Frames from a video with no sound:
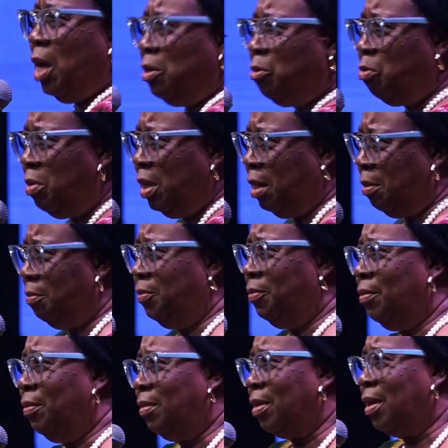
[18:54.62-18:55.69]
are doing,
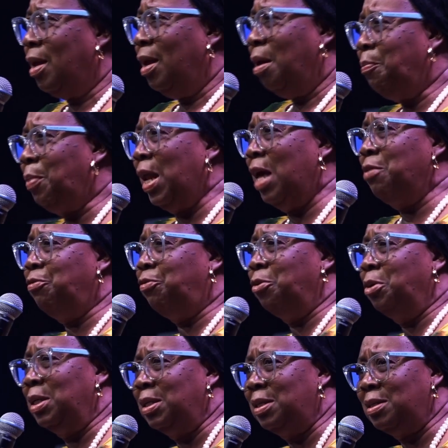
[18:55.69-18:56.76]
plan
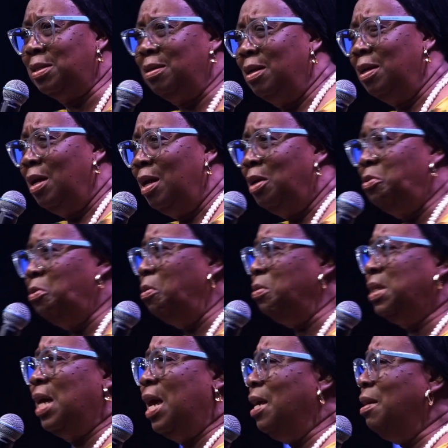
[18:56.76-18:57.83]
for it.
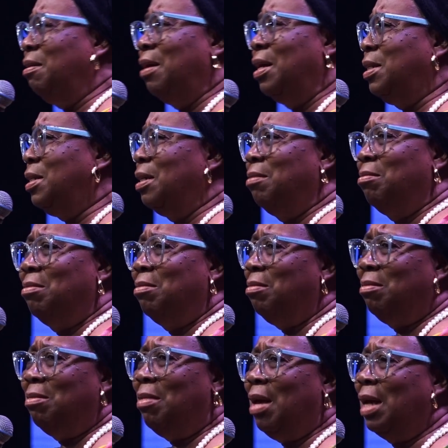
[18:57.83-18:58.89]
Don't engage in
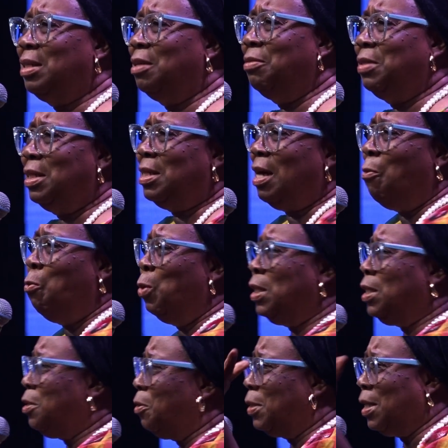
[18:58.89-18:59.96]
activities that
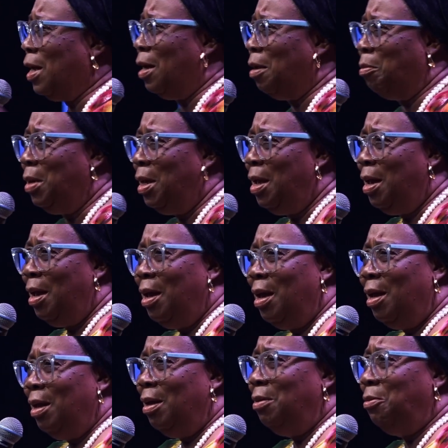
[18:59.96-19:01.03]
waste your time.
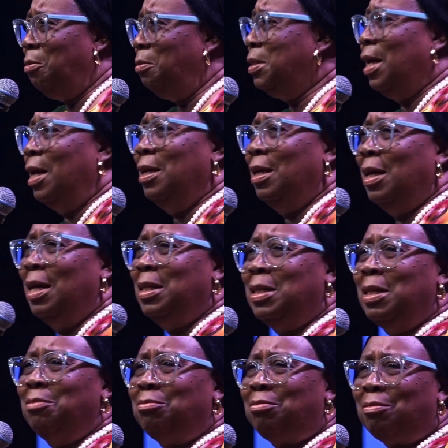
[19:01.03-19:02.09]
Don't engage
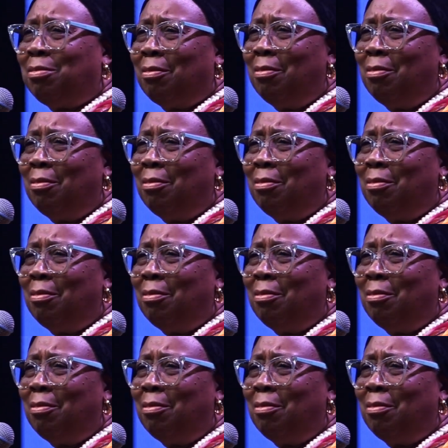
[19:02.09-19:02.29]
in